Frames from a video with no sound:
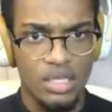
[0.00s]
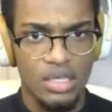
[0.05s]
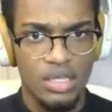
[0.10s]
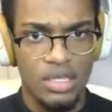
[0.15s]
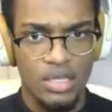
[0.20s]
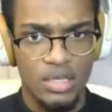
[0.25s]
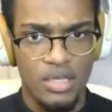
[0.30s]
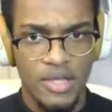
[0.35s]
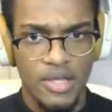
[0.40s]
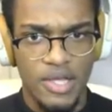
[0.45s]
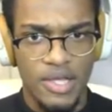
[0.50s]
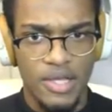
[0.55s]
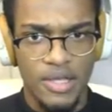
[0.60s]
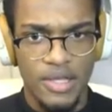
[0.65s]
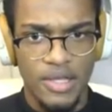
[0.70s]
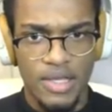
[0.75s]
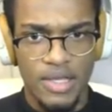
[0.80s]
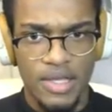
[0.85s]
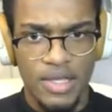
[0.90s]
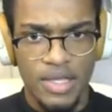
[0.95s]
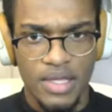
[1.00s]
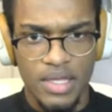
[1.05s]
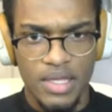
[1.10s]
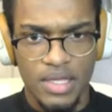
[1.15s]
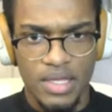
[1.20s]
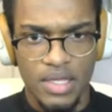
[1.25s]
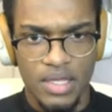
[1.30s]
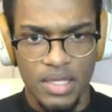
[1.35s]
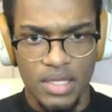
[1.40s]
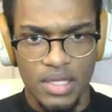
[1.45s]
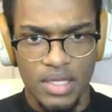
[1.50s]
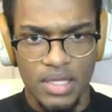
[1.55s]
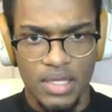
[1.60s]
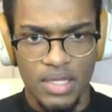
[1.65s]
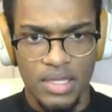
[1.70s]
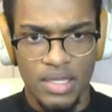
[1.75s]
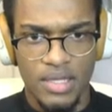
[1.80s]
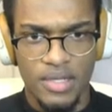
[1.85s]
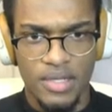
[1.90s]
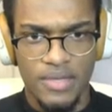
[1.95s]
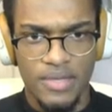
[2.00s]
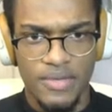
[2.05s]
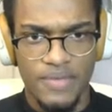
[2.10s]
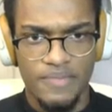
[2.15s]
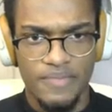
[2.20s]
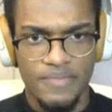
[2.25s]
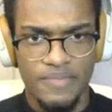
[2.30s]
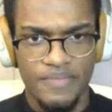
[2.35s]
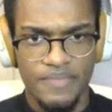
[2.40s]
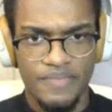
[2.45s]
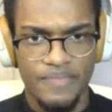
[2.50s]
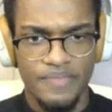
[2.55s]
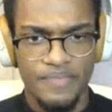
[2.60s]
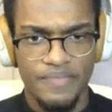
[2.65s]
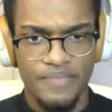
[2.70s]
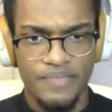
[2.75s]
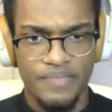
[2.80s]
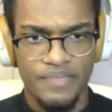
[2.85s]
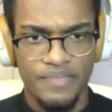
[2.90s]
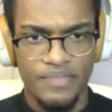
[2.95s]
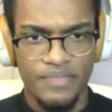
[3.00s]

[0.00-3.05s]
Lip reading: Nobody speaks.